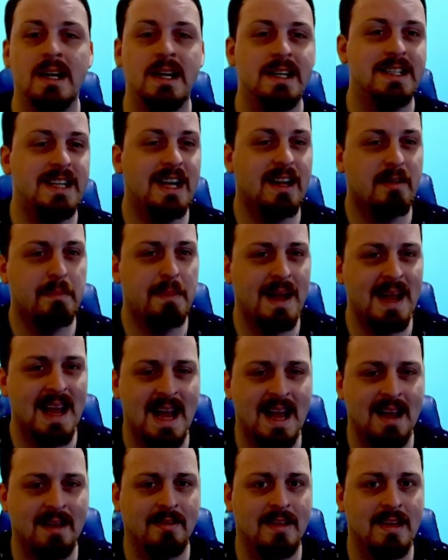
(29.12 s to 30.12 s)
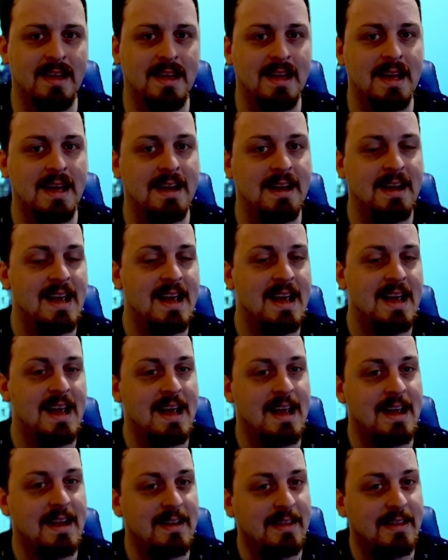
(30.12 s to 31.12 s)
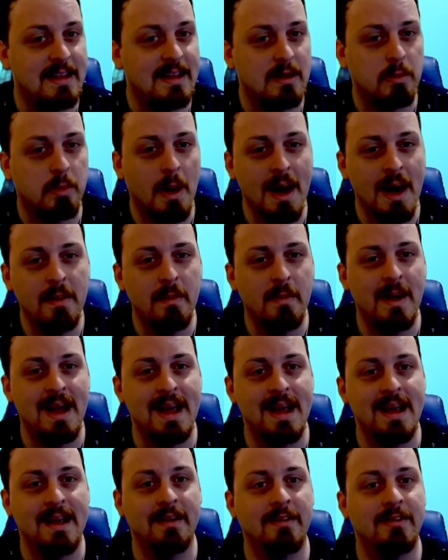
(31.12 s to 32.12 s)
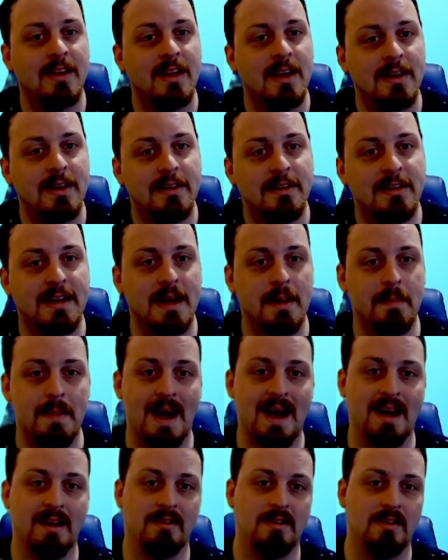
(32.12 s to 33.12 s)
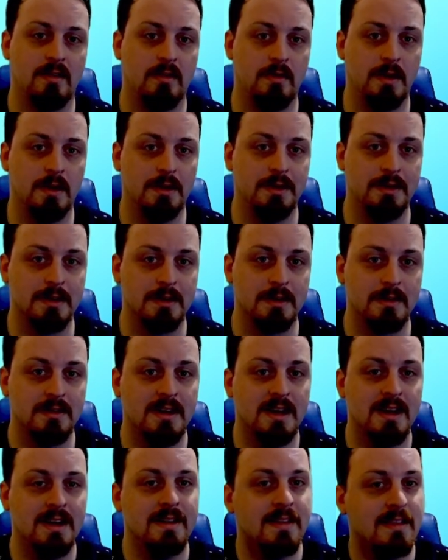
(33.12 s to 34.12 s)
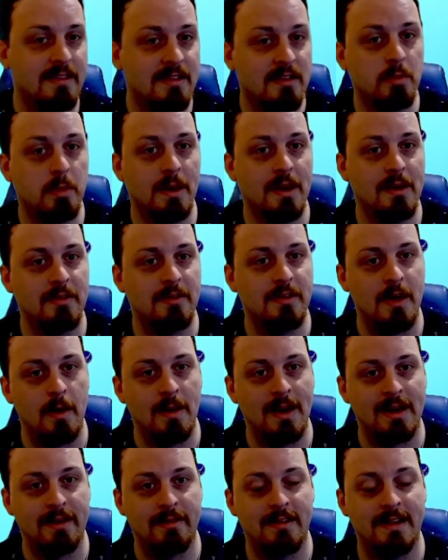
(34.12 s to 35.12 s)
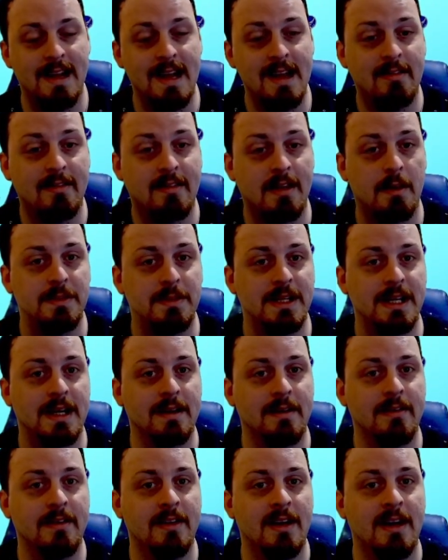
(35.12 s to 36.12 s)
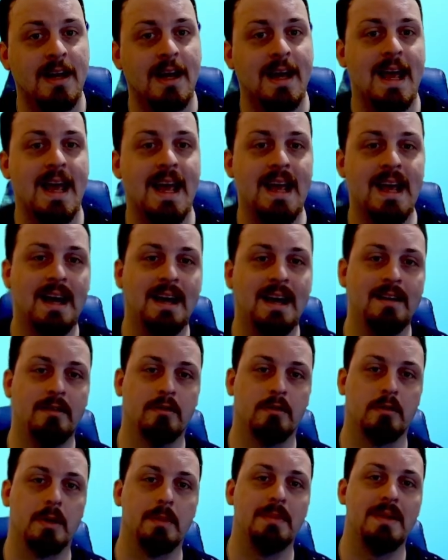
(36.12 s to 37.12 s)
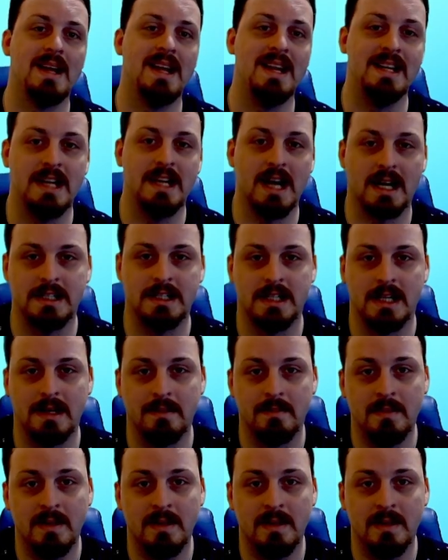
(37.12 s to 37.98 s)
just by asking it in the right ways to get past its filters. This is what is known as today's subject, AI script injection.